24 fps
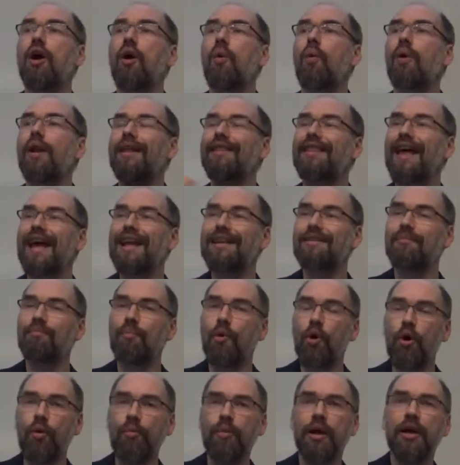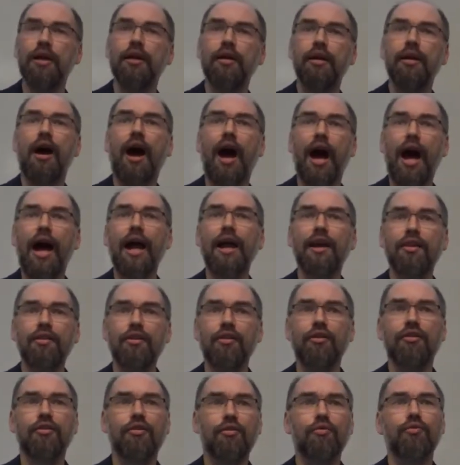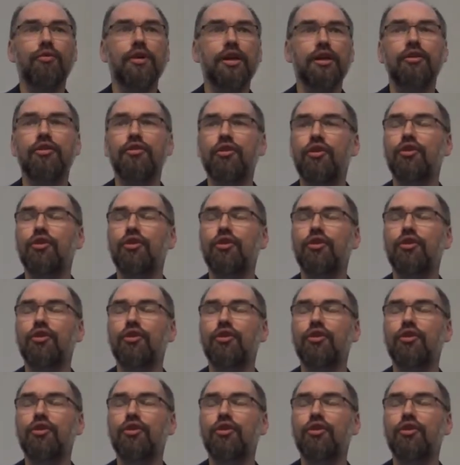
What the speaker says: Well, at that moment, either the reader